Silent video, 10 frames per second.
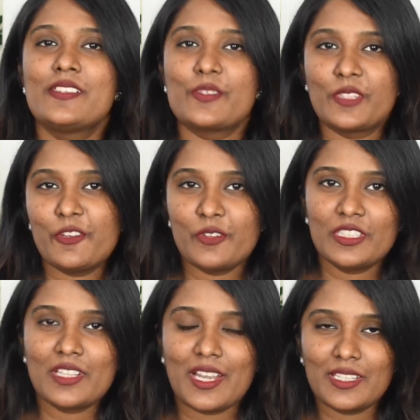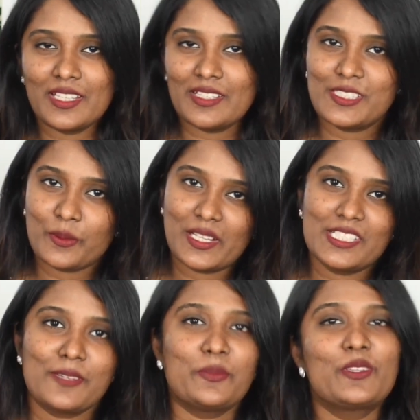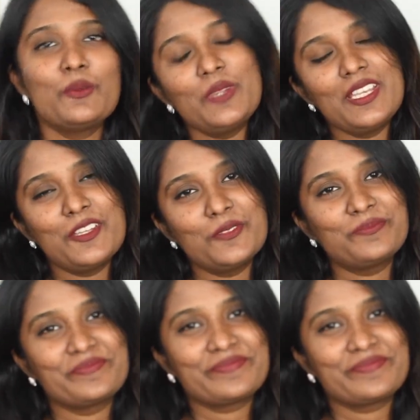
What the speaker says: So, without further ranting, let's quickly jump into the video.